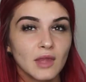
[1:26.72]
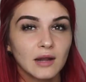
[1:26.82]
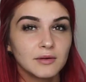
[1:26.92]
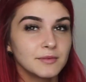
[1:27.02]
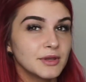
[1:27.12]

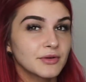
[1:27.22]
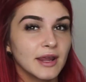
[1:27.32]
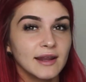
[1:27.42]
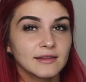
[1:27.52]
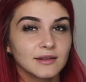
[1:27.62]
I'm going to be
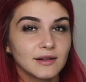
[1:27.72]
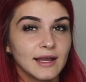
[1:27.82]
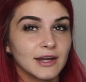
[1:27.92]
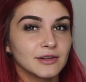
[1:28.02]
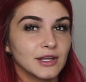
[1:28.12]
creating little
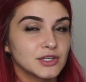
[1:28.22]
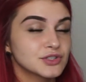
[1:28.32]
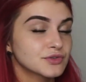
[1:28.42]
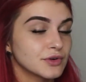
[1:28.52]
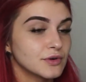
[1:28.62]
hair-like
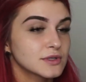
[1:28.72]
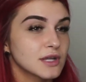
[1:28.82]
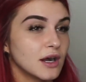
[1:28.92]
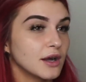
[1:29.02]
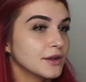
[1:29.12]
strokes
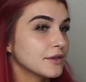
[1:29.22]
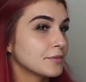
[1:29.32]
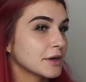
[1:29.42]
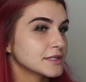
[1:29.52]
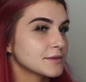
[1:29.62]
on the
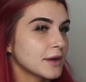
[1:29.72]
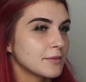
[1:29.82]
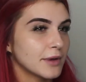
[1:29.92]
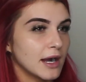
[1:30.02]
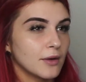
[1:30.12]
parts of my
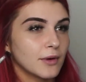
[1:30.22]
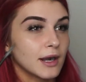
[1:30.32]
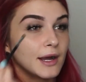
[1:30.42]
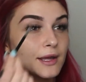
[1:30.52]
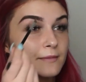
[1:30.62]
brow
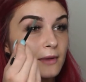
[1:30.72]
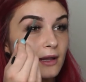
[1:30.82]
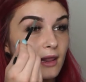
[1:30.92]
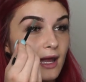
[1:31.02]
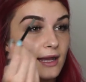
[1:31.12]
where I am
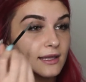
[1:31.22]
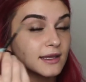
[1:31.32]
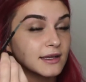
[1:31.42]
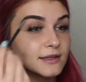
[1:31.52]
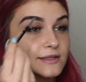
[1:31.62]

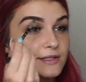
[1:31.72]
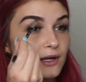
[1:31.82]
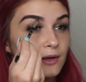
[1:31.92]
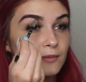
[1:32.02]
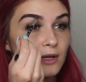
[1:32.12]
lacking
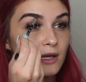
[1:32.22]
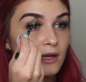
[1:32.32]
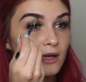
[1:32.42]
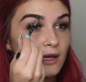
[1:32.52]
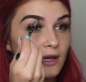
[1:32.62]
some
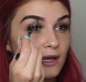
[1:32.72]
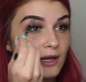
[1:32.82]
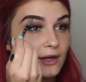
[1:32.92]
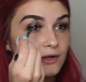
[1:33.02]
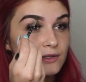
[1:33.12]

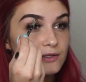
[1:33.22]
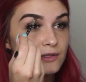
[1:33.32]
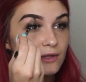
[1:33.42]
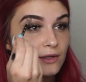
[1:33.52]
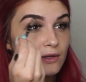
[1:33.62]
hairs.
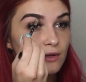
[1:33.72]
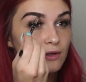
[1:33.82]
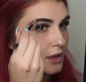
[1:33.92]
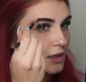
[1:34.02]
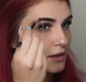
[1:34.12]

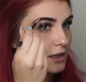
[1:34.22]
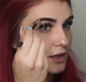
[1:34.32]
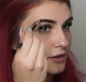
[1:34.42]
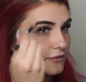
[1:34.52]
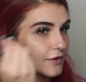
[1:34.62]
And
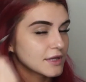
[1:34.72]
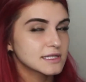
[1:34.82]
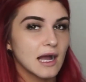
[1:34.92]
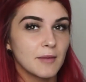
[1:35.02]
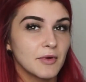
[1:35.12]
then for the
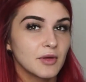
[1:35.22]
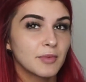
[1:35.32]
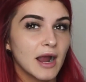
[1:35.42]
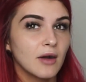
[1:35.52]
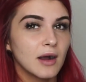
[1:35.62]
top of the
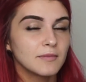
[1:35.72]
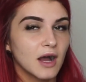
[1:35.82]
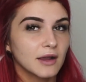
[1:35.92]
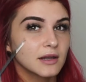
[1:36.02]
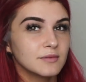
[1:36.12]
brow, I'm
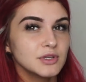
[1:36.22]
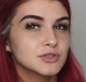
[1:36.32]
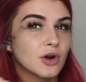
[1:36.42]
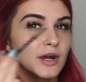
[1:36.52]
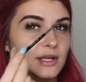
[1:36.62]
not going to be
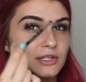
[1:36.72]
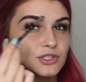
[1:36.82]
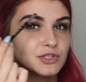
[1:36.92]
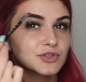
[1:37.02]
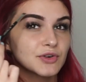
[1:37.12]
drawing a
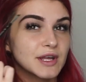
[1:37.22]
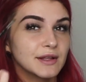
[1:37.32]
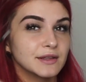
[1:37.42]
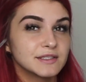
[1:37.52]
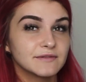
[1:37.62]

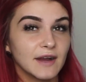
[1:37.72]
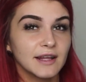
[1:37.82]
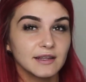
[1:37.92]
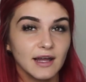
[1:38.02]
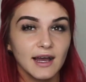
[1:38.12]
straight
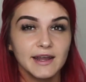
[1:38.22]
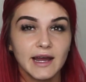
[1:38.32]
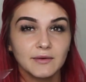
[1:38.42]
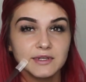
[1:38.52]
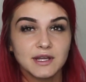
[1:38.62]
defined line
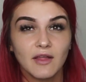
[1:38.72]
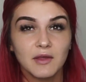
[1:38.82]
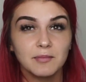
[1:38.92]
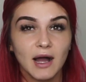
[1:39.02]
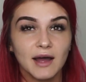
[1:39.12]
how I did on the
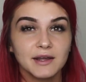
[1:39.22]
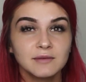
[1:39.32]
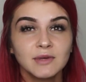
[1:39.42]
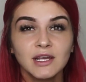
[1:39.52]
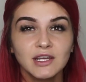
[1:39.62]

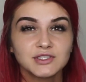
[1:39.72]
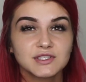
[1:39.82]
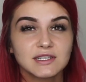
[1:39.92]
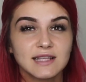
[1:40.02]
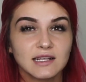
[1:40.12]
bottom, just
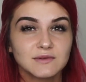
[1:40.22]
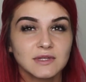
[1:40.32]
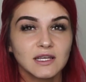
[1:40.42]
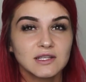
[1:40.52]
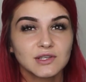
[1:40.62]
because that's when
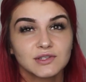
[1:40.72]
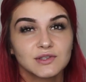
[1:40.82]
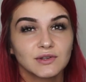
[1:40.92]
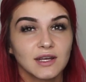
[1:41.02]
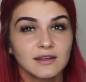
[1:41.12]
they can start
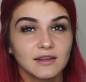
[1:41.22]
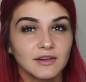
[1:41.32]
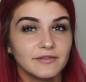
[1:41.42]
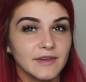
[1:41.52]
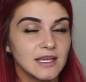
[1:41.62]
to look like a
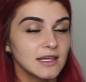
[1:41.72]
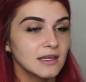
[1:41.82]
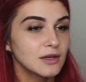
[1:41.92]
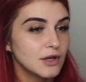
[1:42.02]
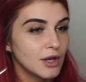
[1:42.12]
little
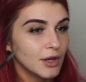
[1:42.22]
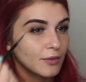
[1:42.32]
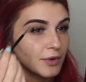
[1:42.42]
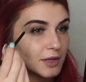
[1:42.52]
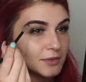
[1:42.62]
fakey.
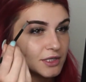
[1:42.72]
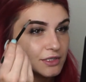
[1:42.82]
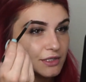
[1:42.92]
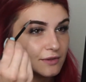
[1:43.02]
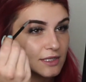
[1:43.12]
What I'm going
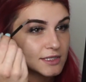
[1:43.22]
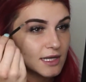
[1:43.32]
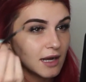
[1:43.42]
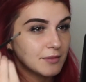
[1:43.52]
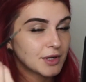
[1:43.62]
to do is
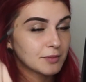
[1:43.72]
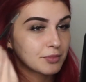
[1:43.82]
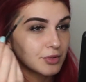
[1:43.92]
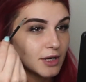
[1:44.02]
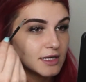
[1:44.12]
I'm going to
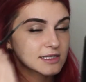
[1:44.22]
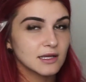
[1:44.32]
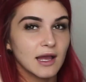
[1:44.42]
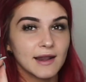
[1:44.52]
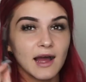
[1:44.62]
press,
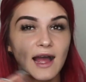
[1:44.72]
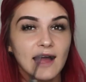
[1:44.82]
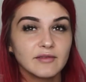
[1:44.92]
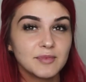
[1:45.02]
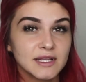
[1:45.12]
and I
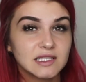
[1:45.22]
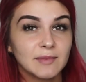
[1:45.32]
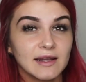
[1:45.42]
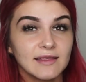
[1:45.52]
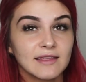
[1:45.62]
haven't picked up
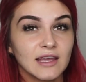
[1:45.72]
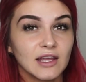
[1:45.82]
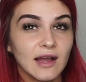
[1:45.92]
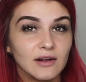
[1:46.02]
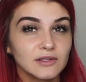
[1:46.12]
anything
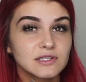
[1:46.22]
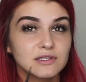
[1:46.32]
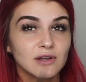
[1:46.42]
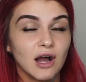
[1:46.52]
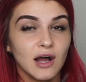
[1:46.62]

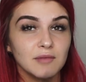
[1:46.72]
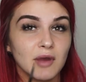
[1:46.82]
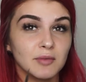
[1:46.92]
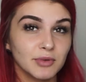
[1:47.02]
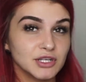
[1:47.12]
else on
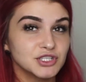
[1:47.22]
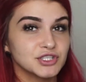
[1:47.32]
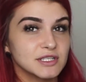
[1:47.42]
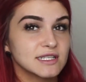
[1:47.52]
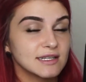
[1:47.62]
my brush
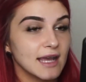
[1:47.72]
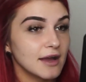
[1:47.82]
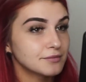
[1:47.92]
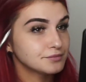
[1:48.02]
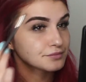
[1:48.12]
just
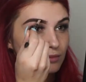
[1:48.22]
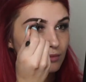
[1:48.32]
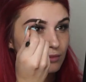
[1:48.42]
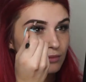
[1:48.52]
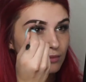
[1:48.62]
yet.
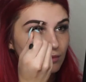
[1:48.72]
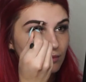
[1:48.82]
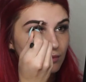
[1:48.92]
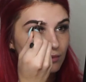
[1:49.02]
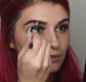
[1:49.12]

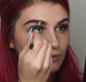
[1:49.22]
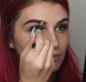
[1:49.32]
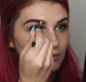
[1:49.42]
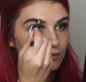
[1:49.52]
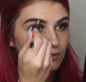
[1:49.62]
I'm going to go
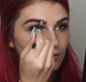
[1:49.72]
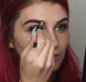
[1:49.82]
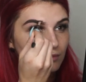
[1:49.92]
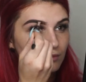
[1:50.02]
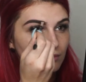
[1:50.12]
in and
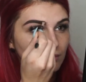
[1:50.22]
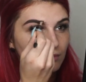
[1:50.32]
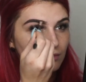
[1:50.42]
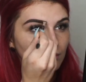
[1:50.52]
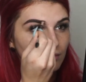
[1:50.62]
I'm going to
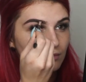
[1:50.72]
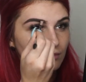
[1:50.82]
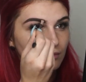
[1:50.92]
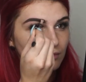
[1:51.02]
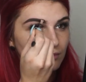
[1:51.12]
start at the
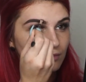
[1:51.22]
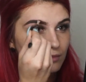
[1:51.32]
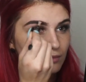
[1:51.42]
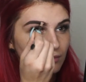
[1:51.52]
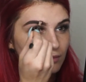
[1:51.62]
top
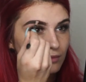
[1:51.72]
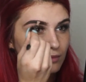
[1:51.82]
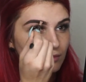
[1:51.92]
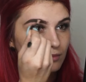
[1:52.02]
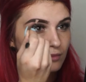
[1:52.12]
and just like
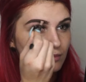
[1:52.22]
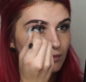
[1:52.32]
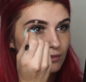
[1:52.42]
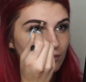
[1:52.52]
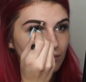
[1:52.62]
flick
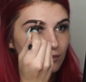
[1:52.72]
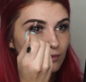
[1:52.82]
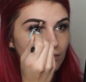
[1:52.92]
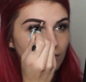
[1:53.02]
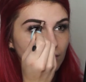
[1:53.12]
them down.
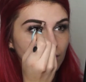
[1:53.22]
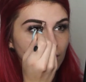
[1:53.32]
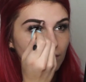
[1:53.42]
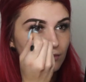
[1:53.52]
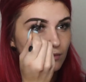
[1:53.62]

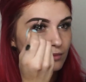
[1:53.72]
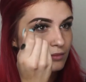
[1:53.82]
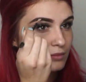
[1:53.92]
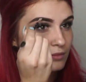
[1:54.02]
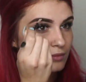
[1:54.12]

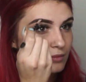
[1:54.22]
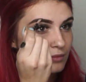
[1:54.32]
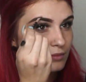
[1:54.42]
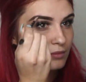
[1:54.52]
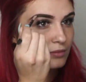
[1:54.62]
Like
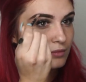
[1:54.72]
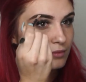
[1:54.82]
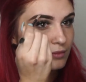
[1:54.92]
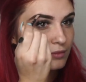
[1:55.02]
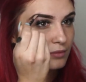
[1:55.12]
little
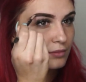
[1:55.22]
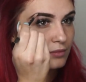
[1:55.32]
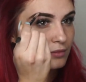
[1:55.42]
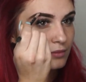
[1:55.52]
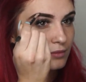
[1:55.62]

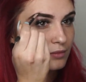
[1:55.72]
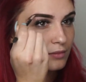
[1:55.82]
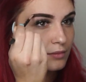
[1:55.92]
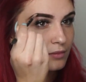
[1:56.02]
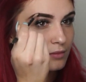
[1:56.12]
hair-like
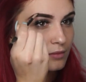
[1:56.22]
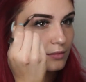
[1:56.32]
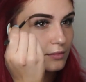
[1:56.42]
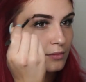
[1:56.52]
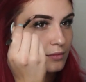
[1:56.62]
strokes.